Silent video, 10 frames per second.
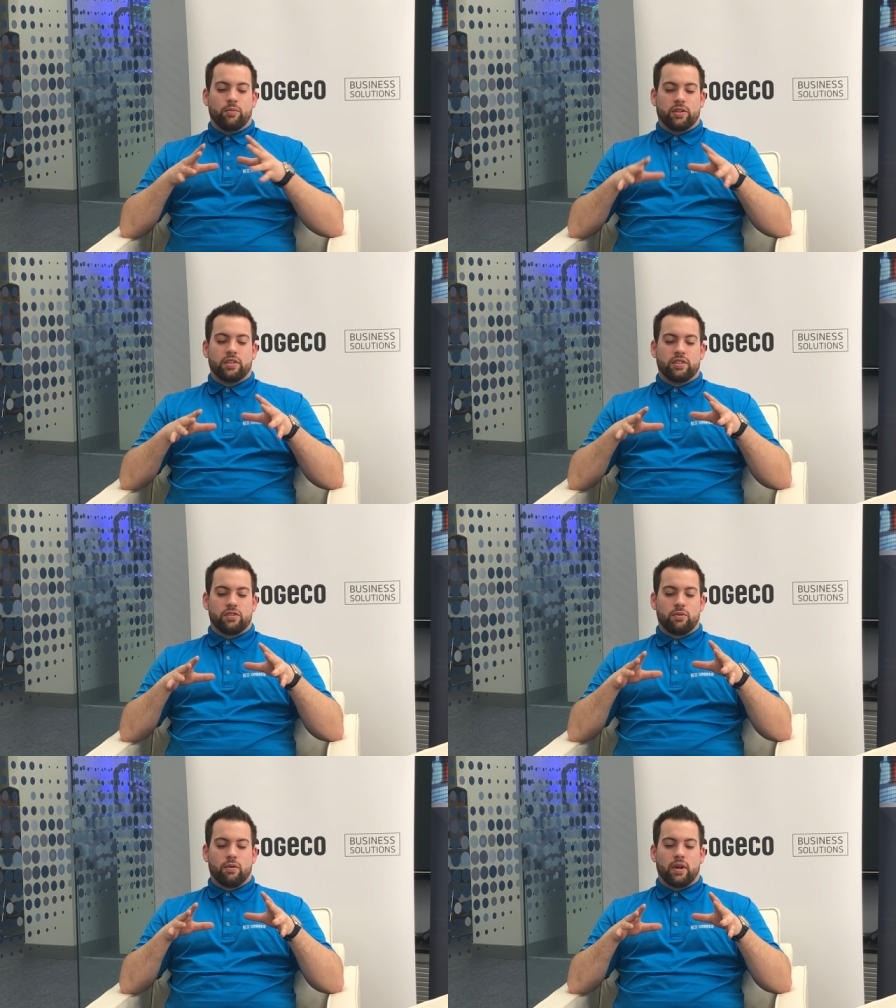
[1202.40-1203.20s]
with
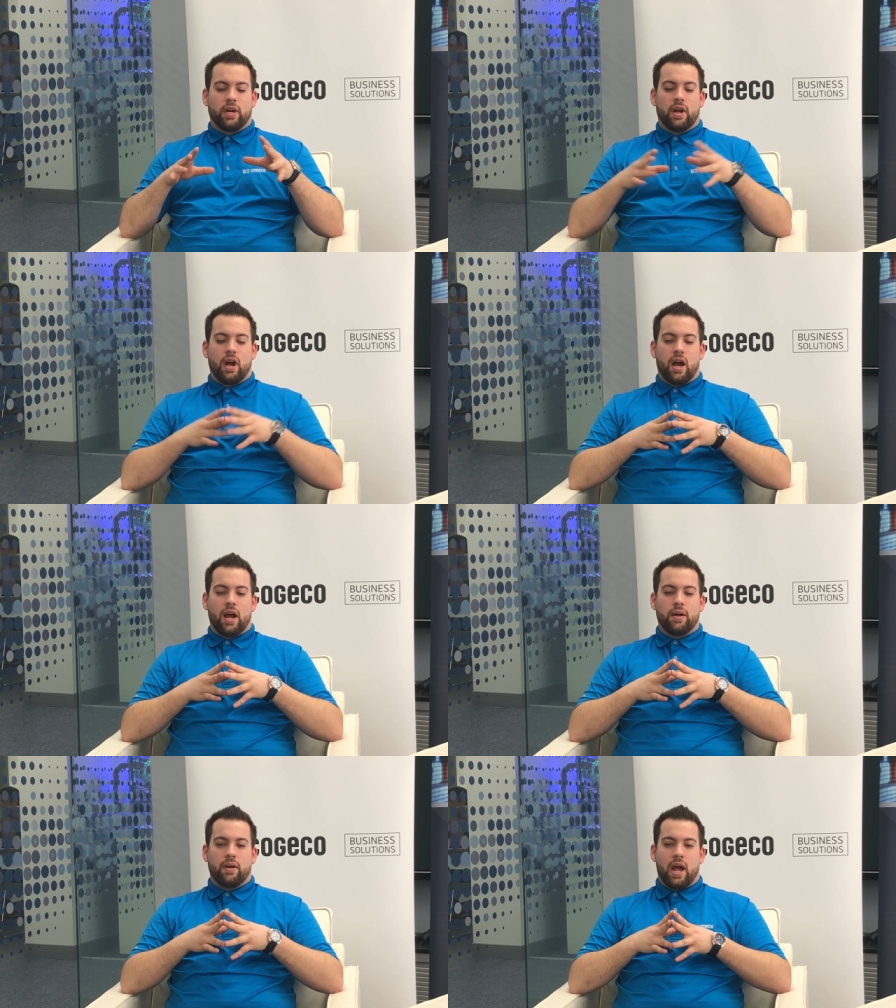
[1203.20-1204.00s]
this story,
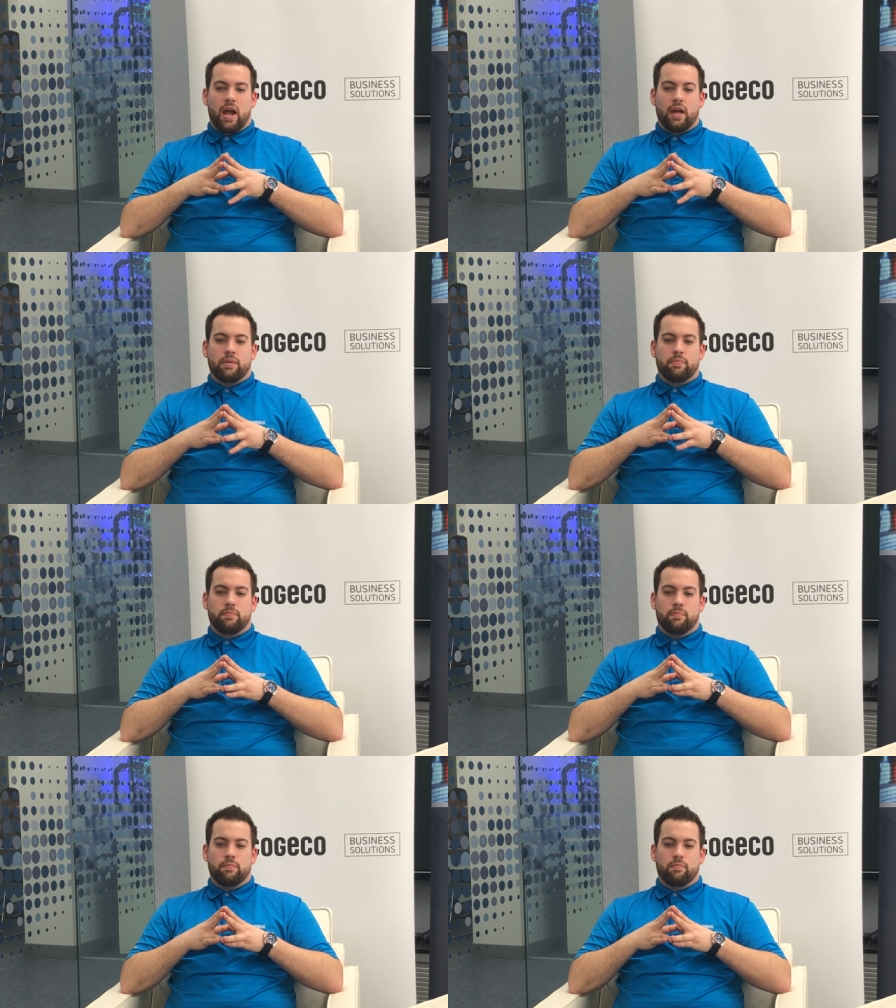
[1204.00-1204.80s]
I had
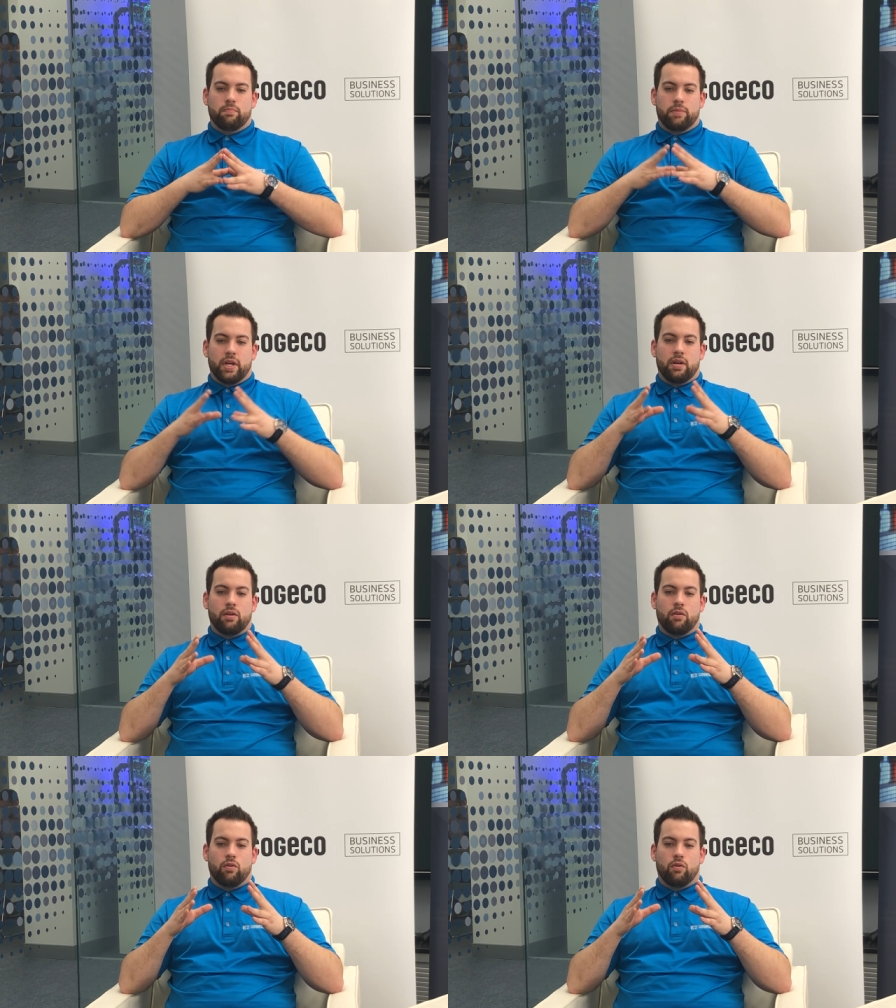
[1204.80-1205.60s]

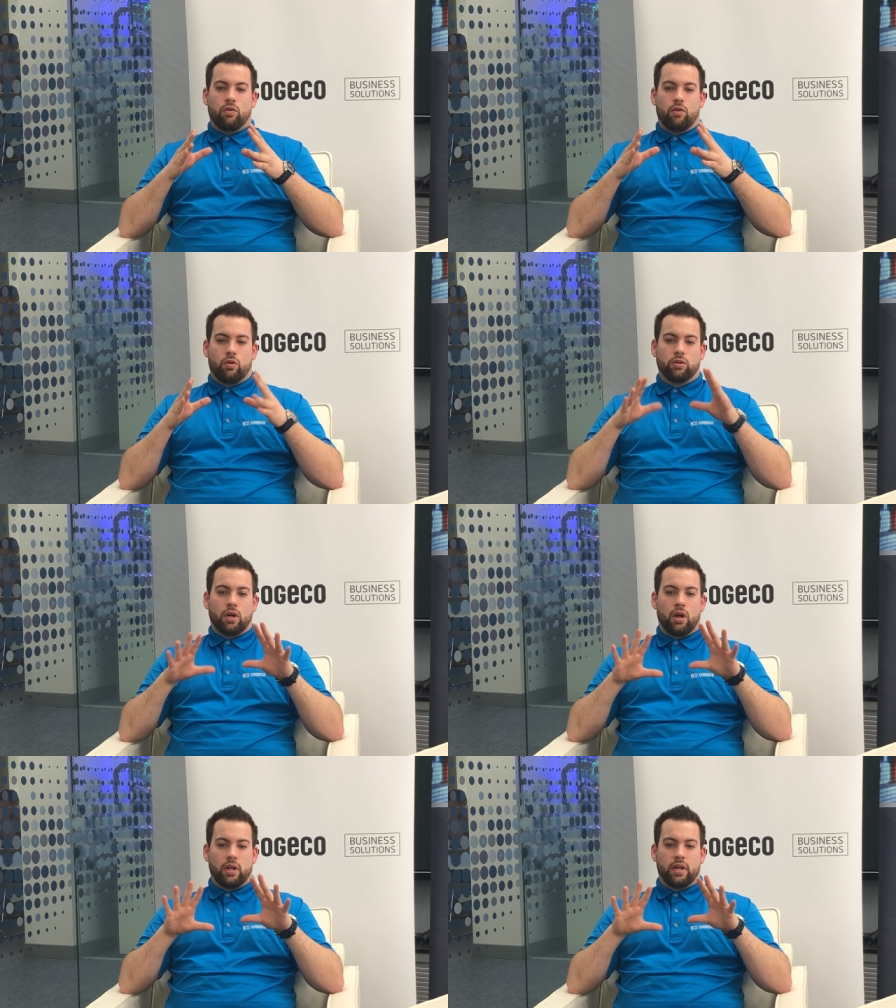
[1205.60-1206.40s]
been
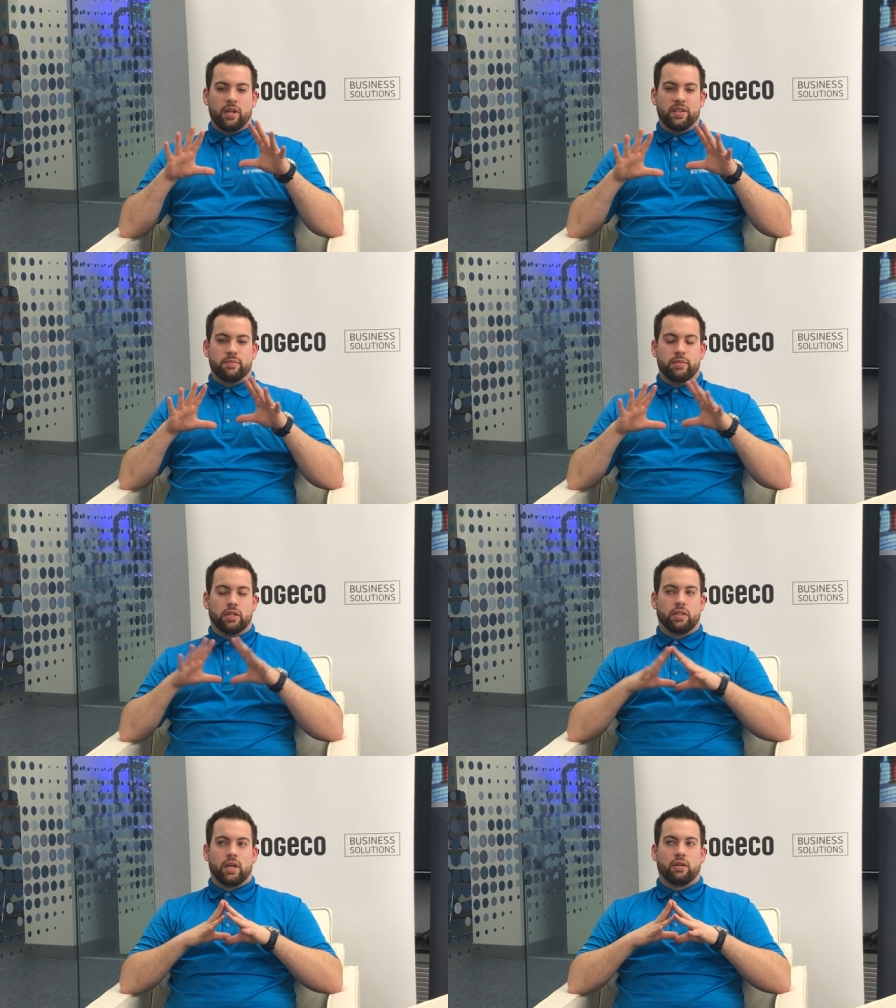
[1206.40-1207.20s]
cold calling in this
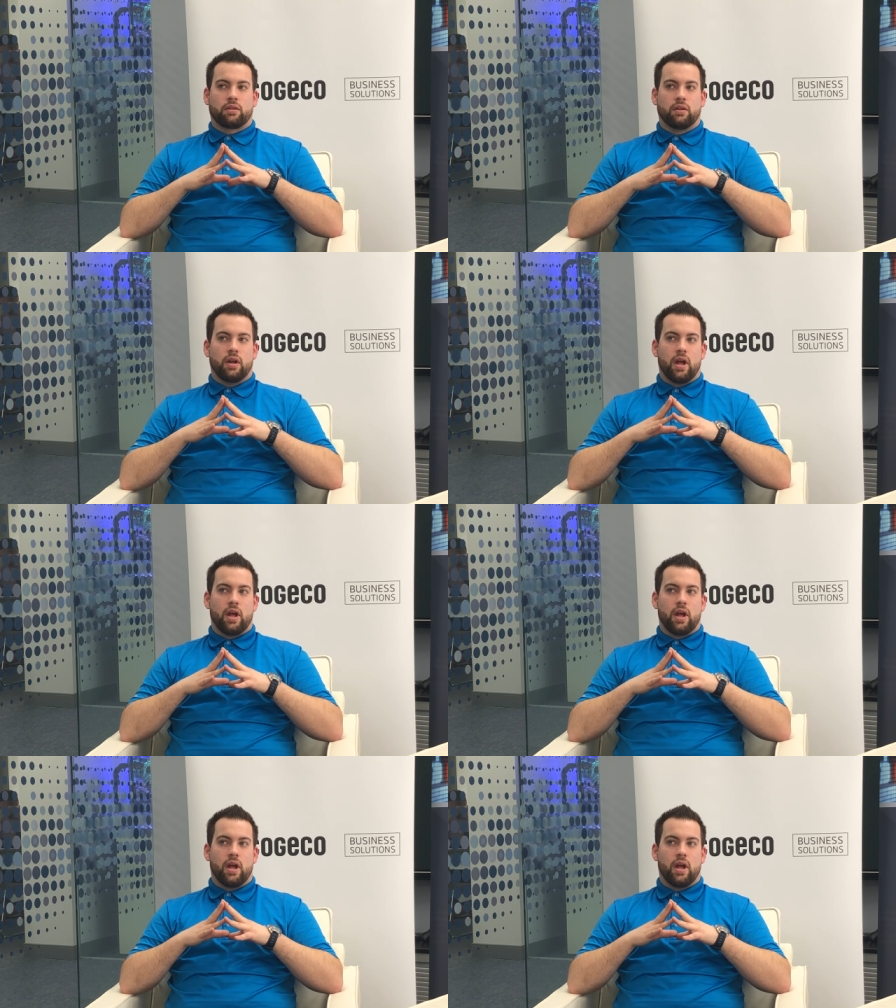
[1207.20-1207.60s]
building,